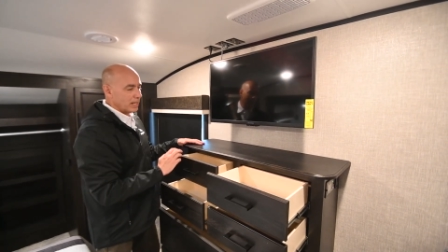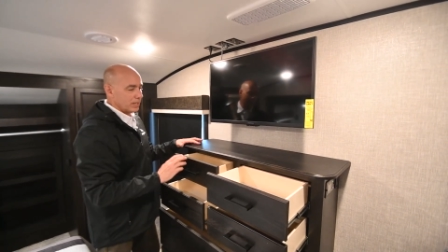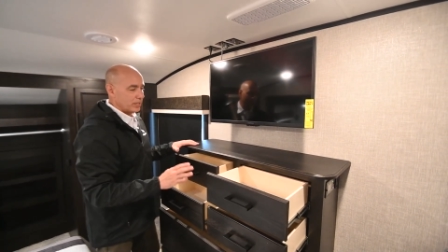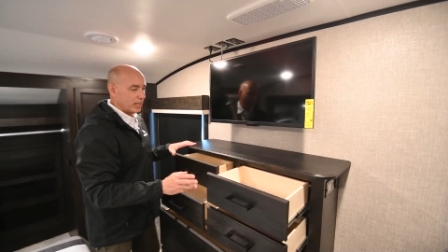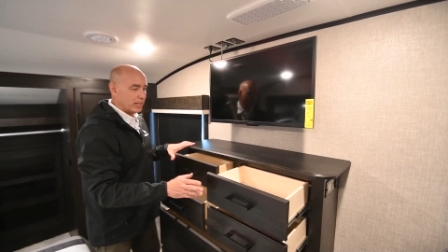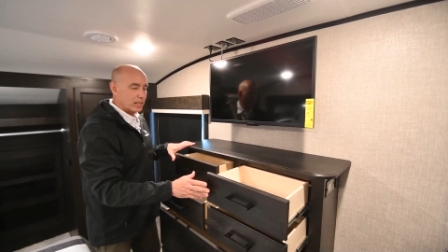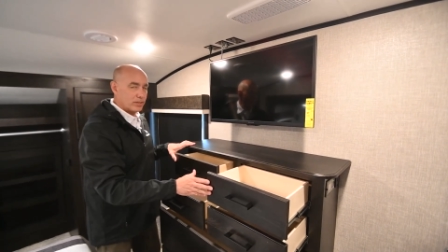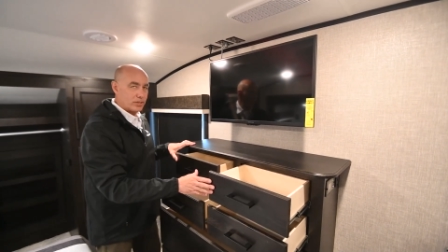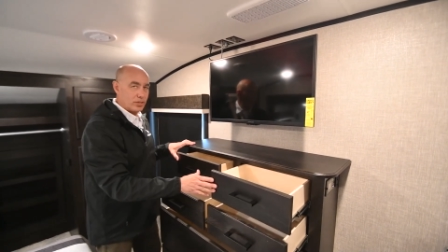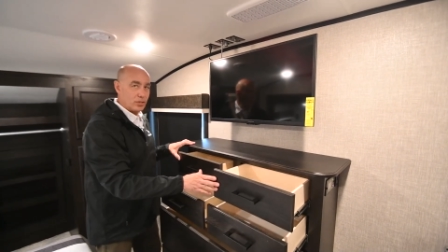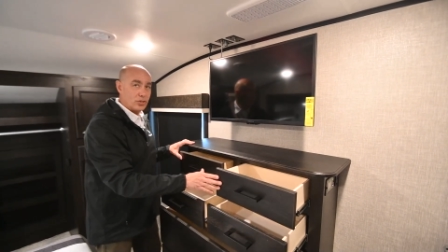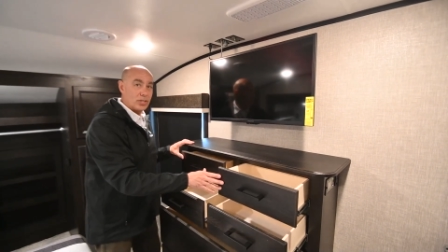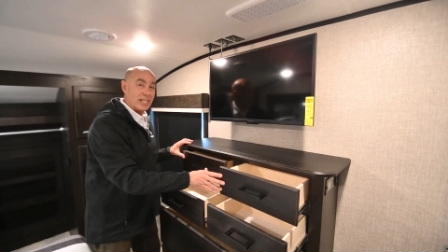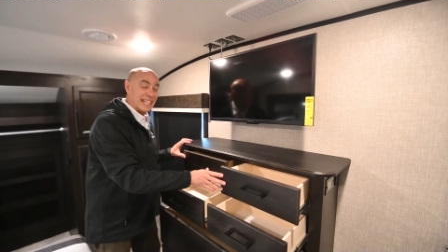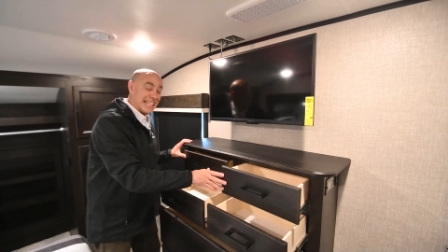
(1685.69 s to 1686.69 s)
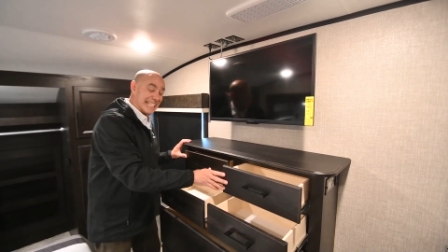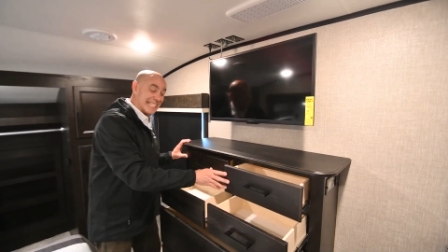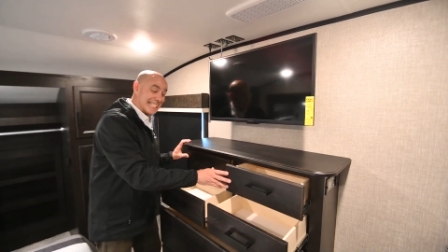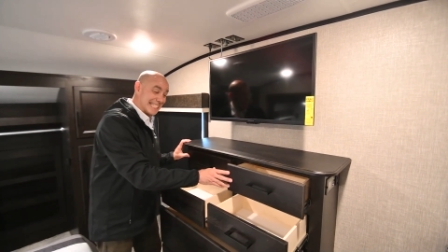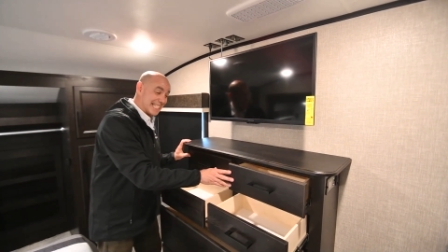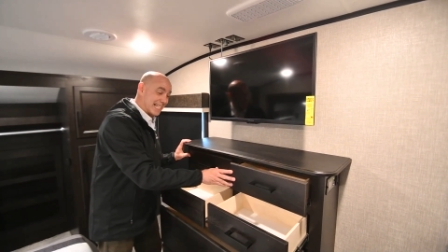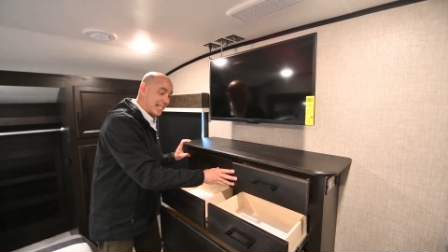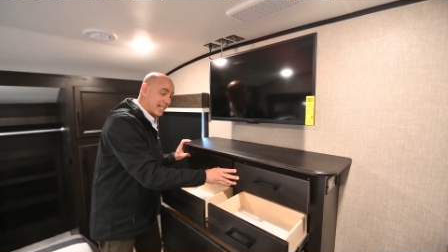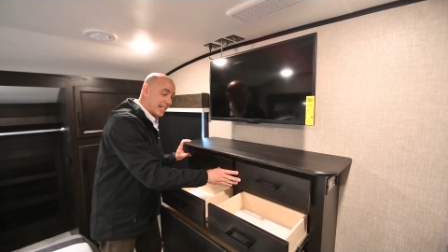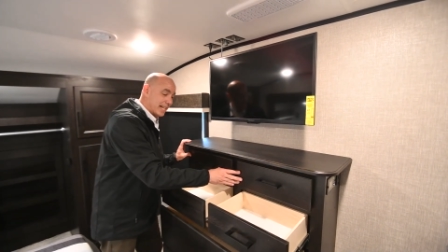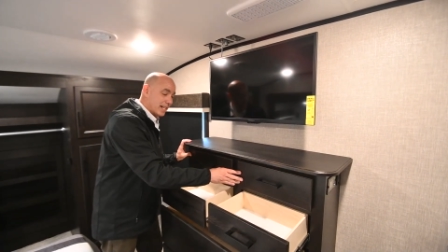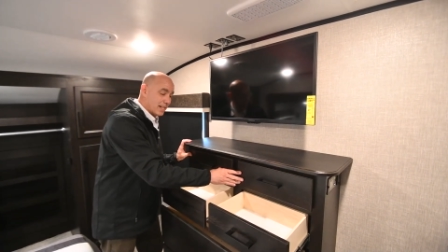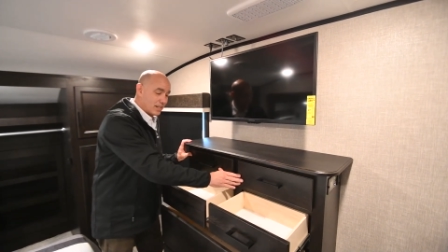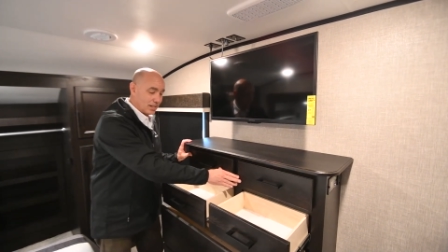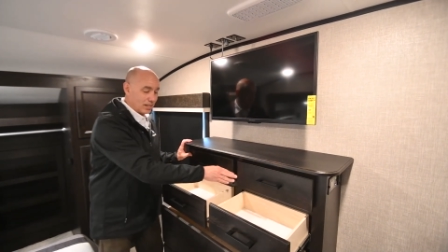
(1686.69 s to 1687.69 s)
Jayco's using
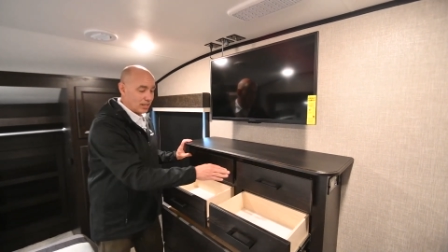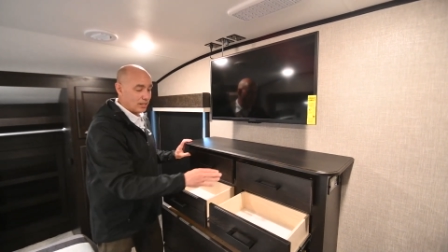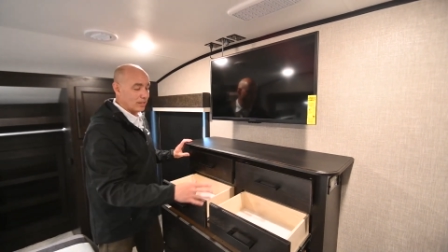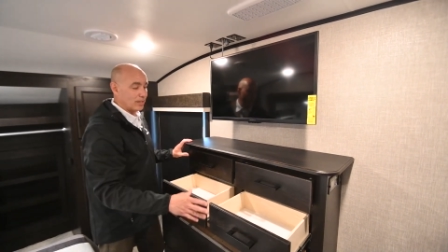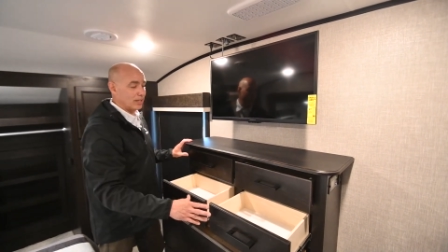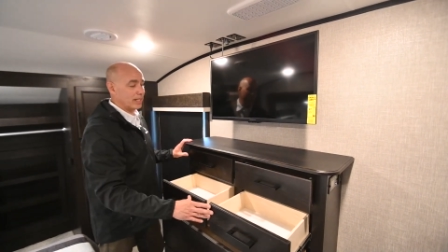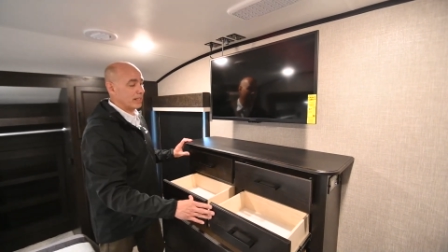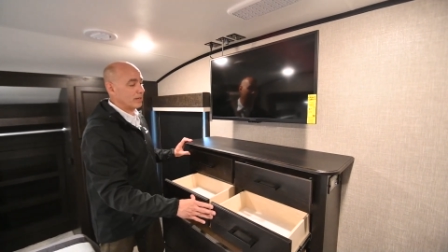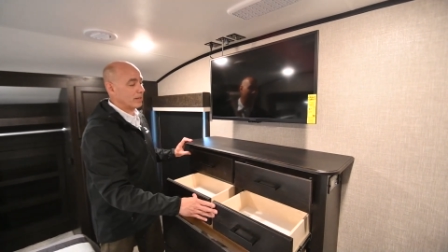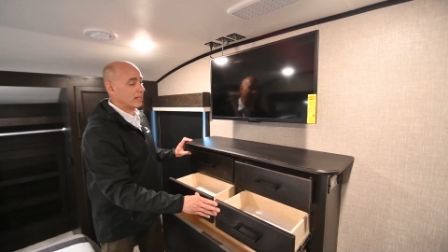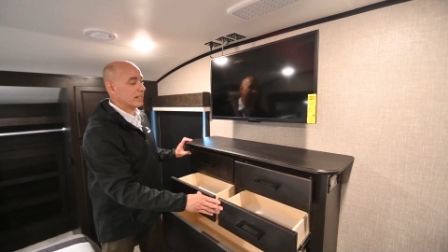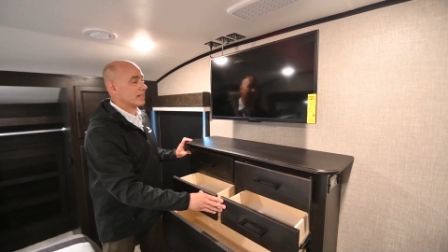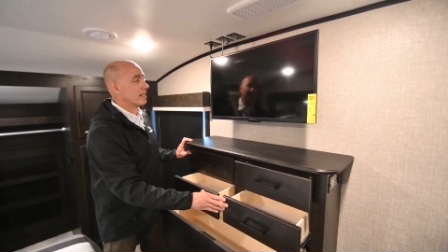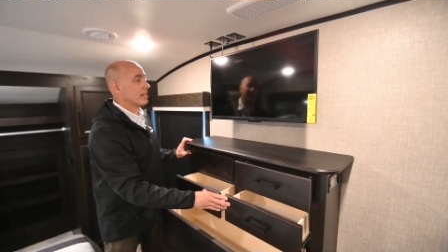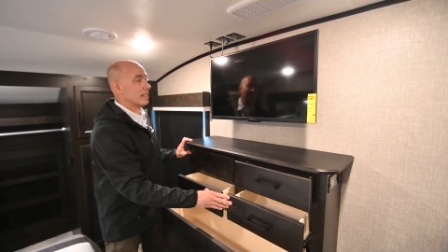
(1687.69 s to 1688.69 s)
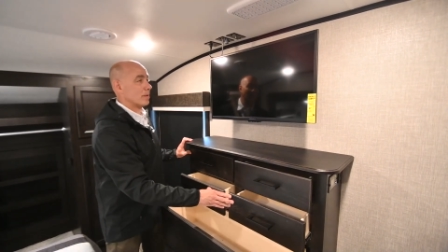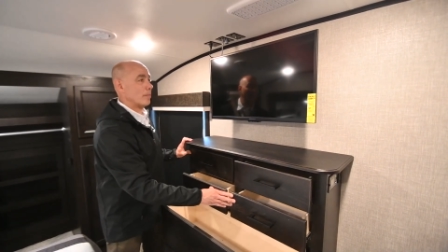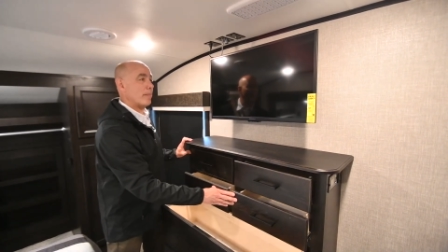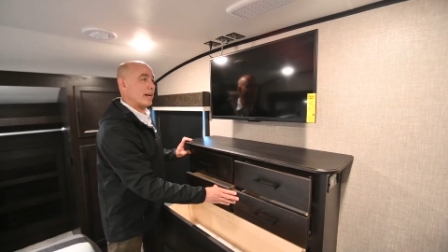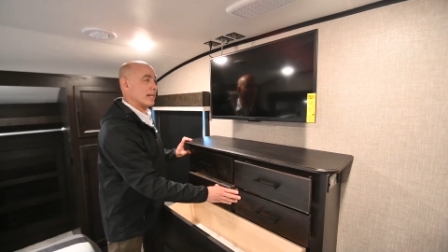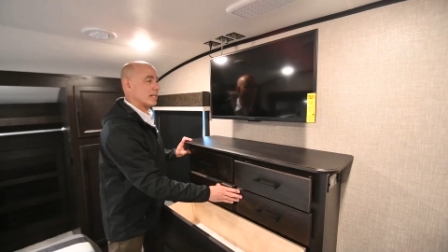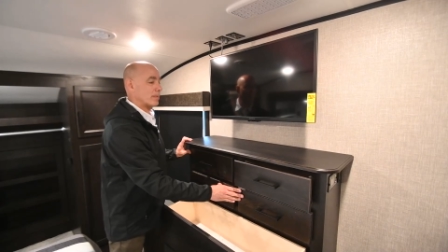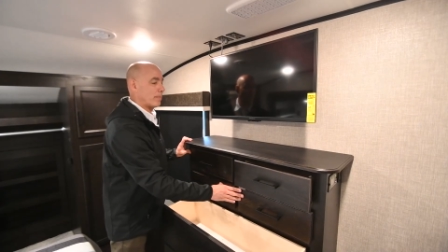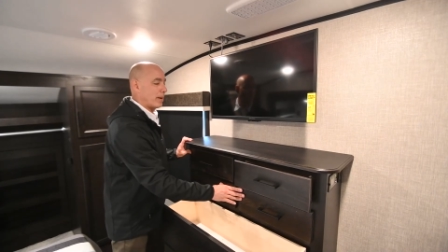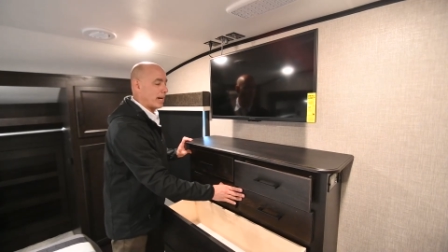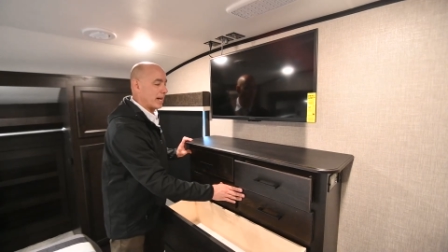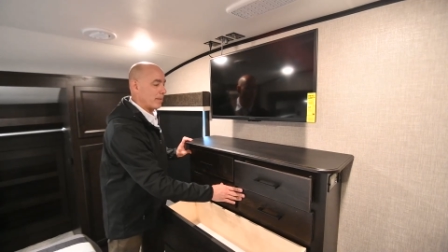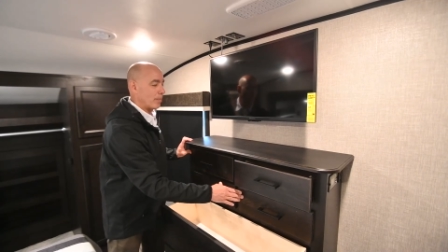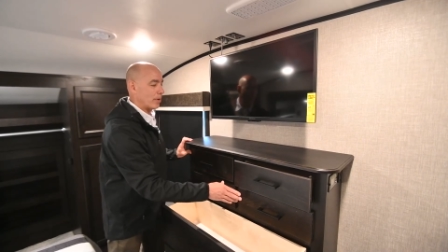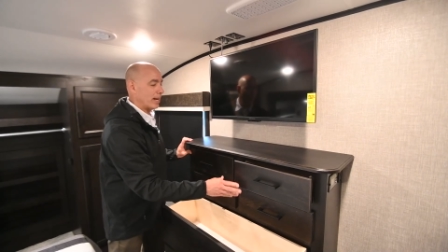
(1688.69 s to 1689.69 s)
Insignia on all their units. That's a Best
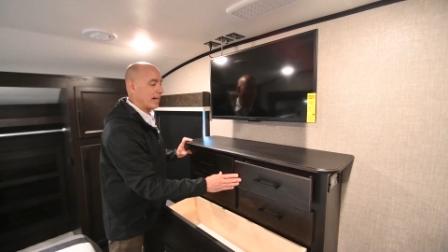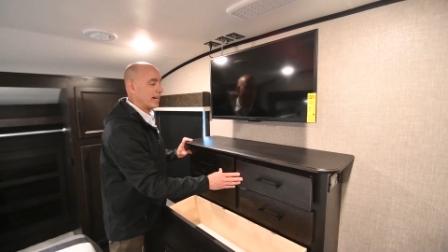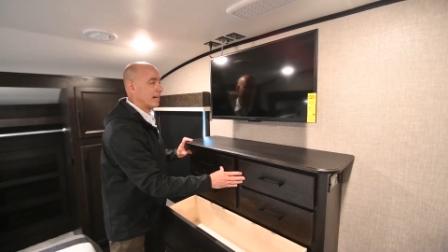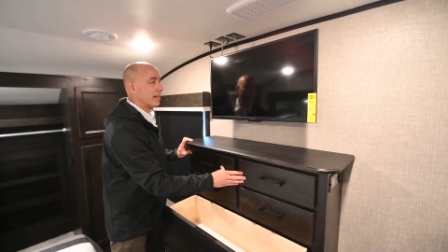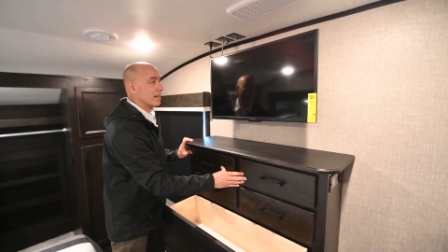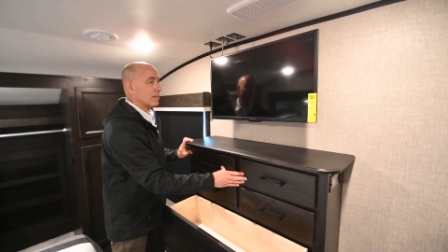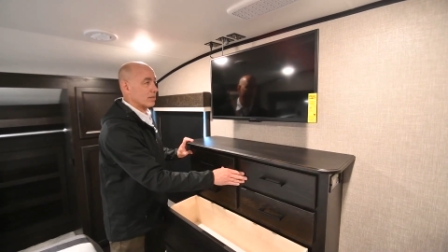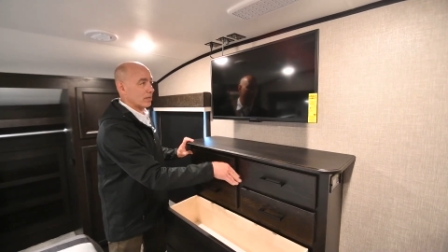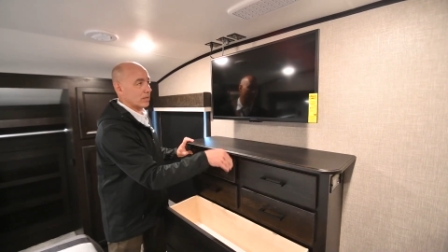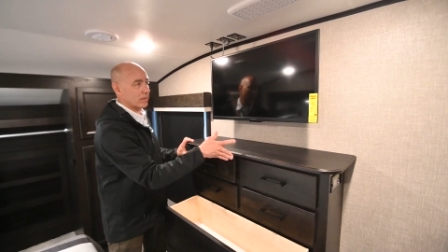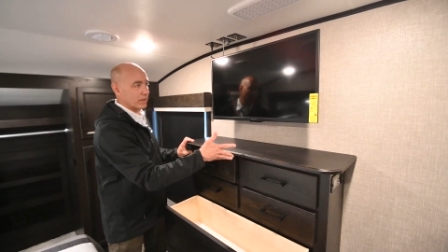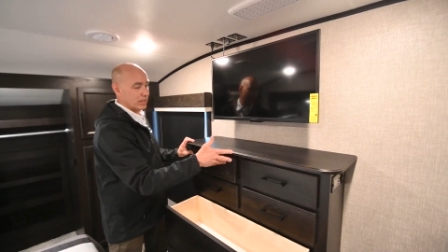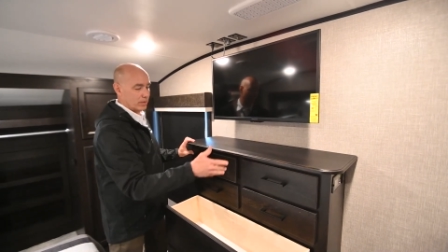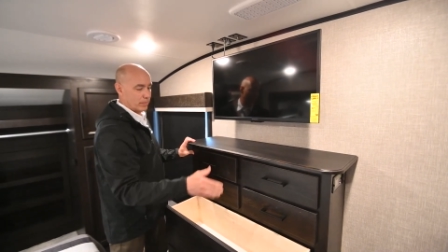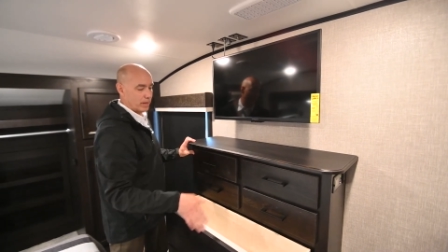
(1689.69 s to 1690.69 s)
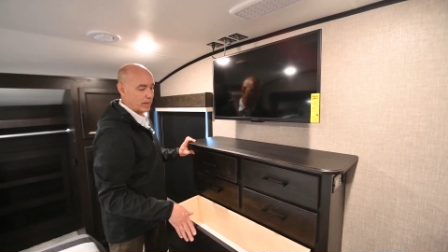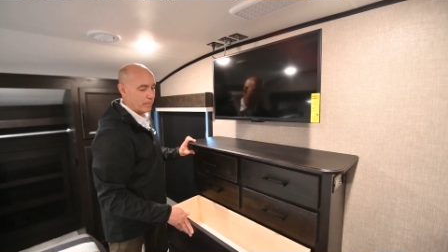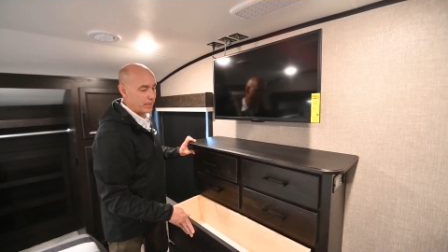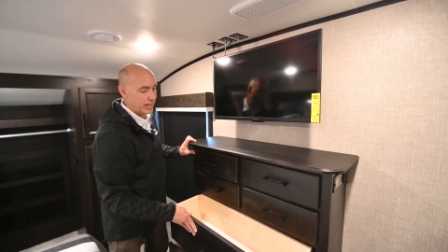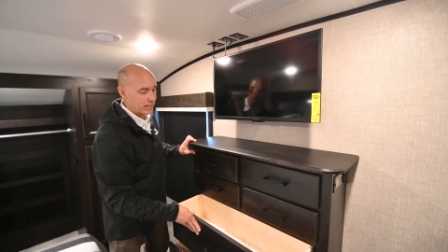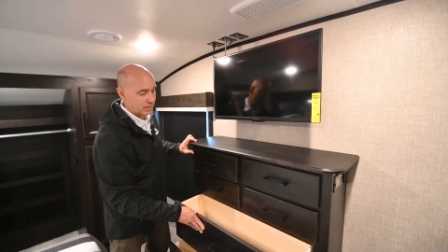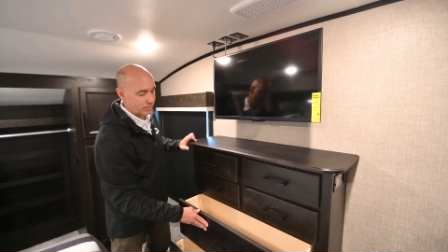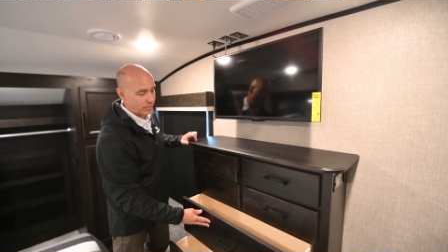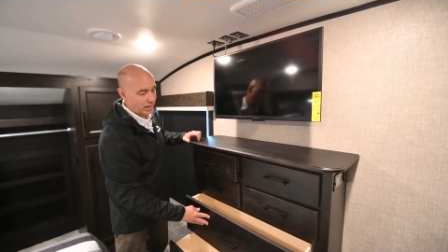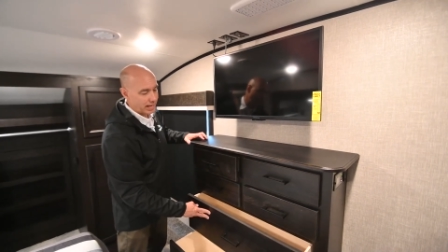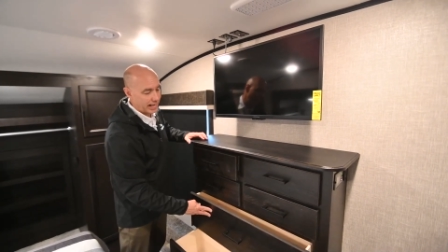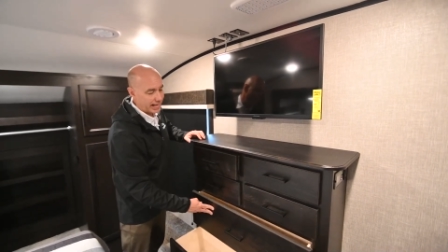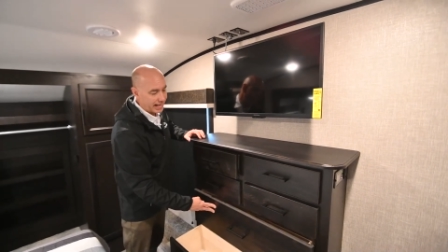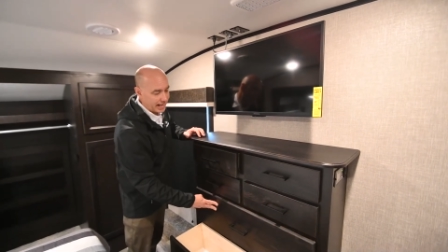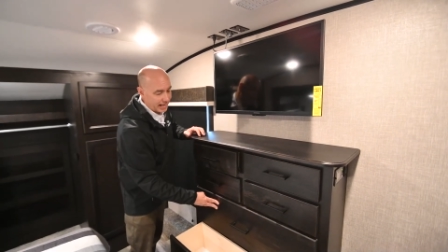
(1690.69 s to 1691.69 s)
Buy brand. It's serviced by Best
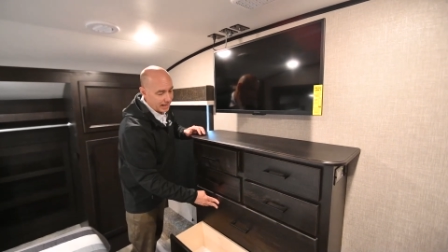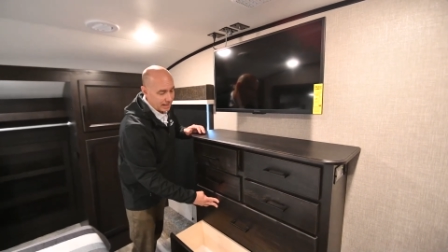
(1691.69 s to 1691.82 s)
Buy.